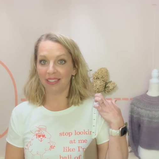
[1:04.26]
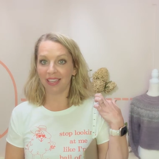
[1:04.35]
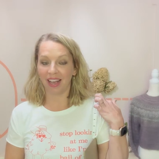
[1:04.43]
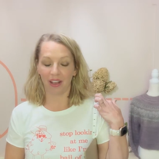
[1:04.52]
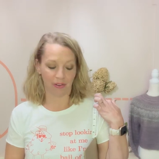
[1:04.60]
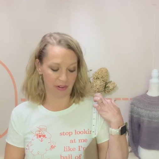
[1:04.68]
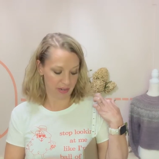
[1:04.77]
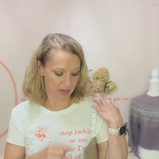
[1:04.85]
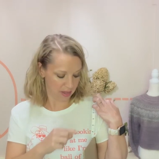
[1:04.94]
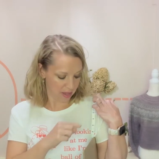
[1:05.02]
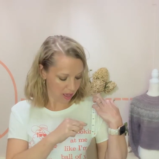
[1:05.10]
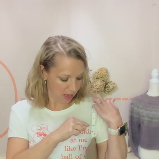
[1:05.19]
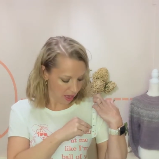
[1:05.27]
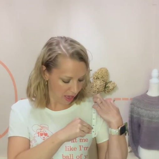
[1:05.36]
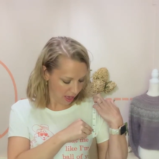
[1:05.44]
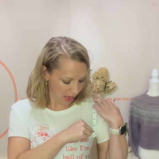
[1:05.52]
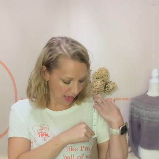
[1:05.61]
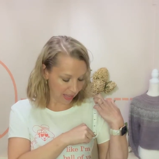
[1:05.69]
down
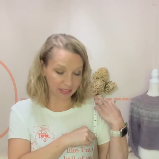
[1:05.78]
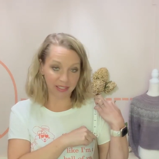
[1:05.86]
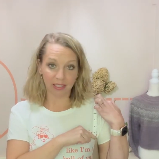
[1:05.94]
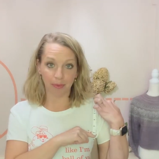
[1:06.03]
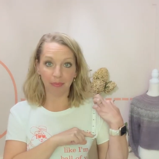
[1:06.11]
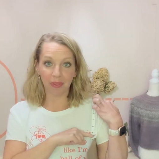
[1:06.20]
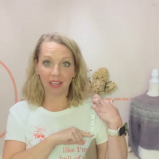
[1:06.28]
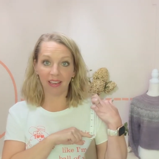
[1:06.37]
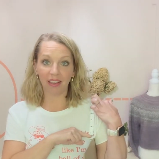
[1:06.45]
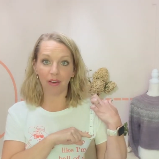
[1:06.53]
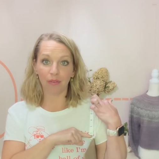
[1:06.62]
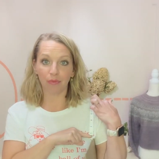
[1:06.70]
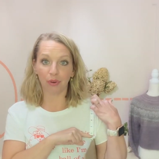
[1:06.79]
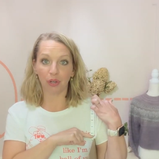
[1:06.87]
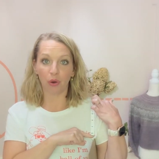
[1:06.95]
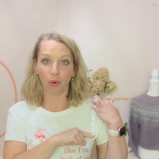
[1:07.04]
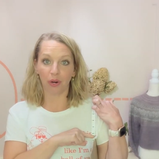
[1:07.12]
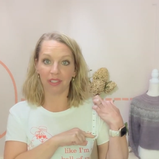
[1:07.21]
and simply
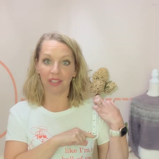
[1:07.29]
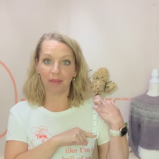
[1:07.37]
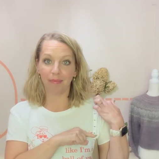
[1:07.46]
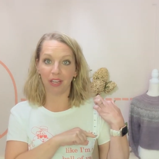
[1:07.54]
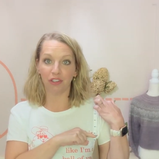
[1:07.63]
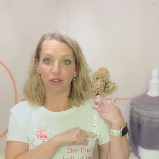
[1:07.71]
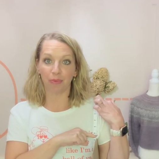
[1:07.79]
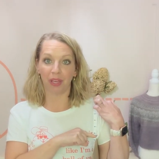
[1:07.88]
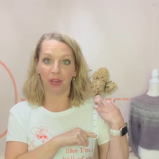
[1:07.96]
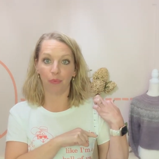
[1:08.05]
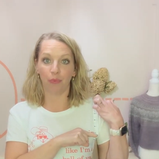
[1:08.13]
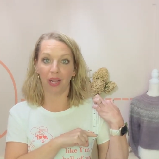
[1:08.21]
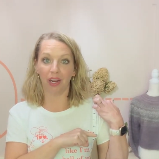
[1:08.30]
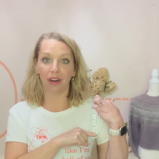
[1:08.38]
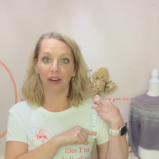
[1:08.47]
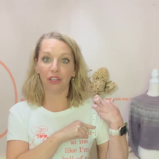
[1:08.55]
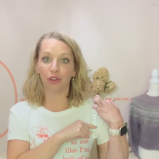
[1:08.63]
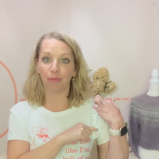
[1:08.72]
record the measurement
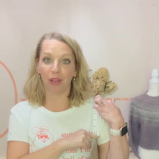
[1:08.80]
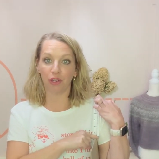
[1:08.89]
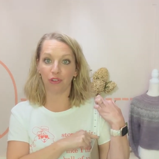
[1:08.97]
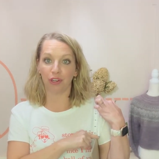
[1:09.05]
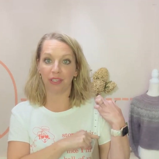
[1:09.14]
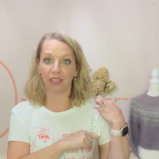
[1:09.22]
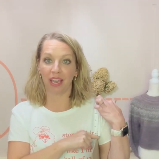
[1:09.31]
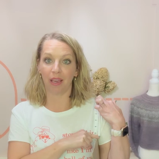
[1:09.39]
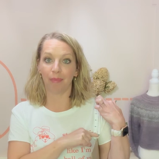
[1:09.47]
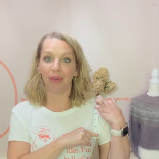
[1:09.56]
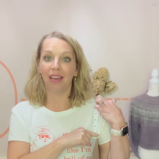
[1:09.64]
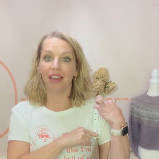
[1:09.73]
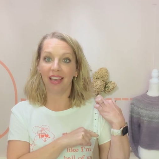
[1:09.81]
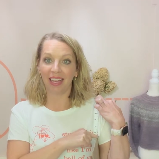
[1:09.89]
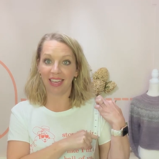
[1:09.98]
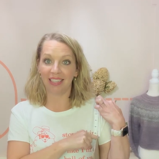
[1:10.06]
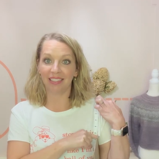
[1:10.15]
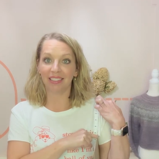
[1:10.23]
where your measuring tape
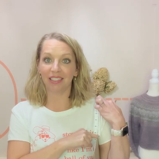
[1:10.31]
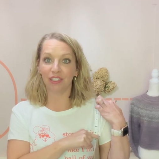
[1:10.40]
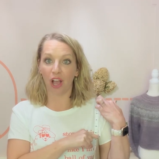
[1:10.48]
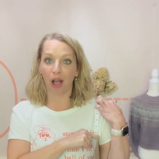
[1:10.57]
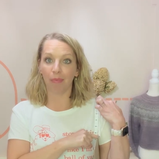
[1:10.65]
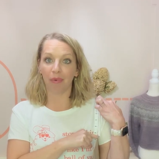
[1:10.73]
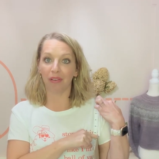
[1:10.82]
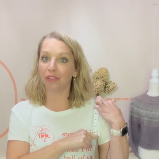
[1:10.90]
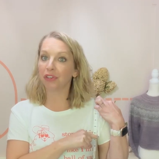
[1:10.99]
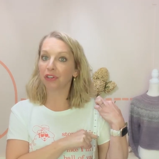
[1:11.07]
hits the top of your